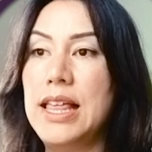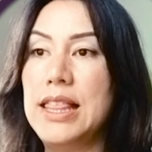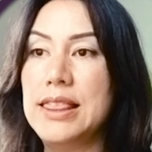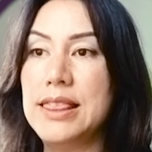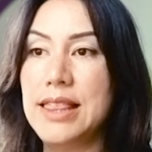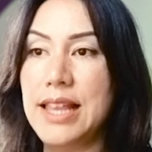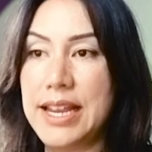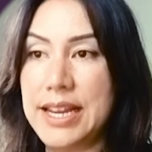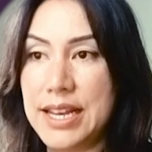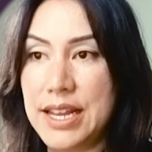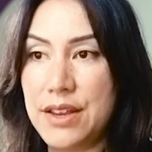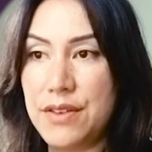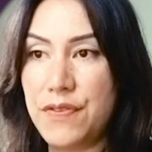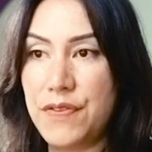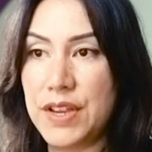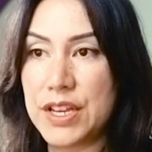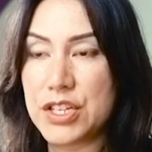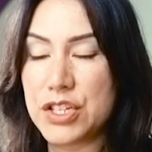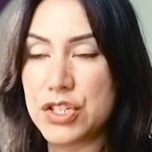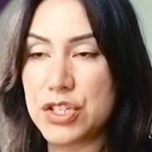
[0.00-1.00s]
Lighting
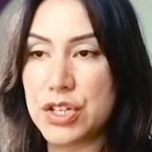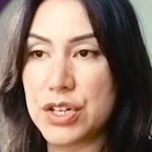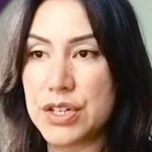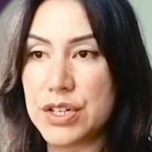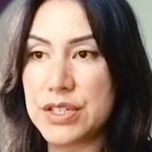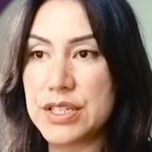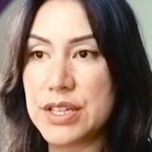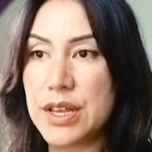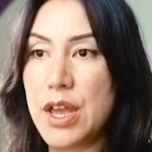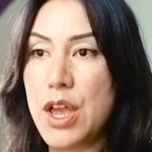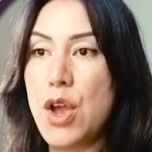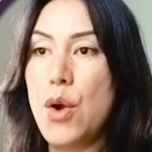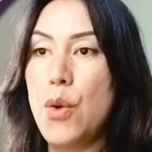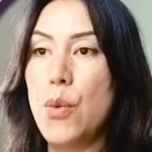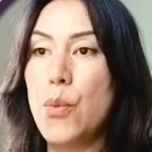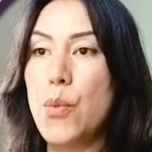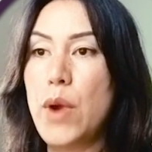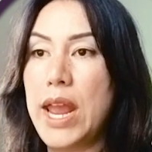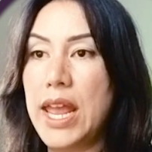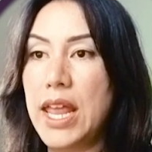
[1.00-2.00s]
fixtures.
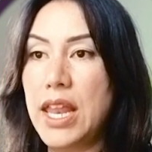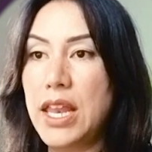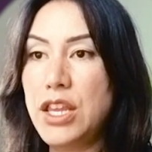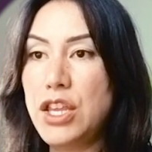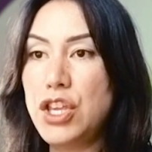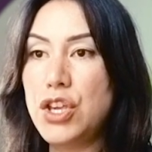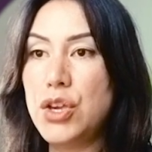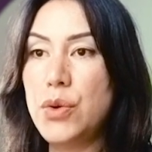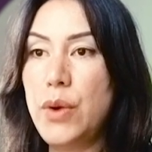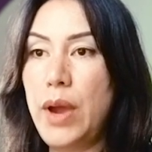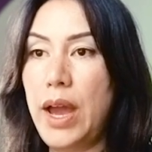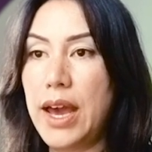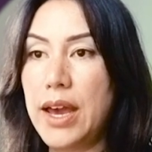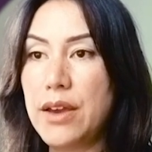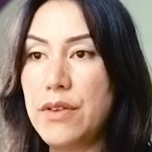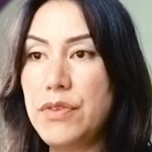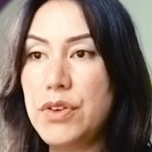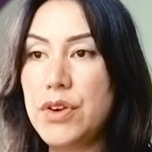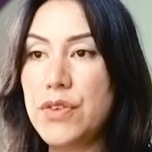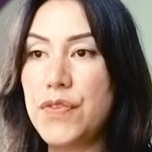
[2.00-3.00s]
When you
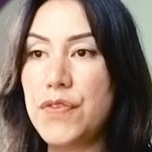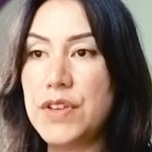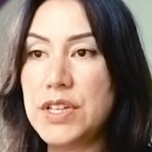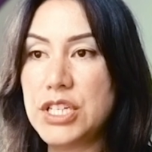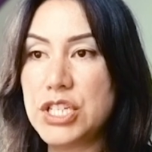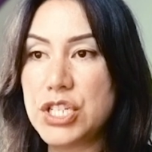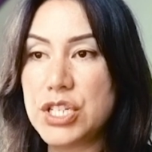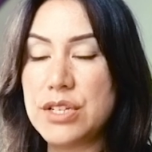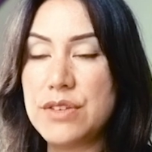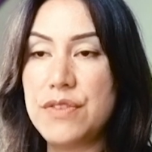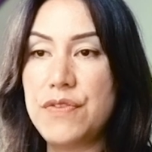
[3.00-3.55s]
have your finish and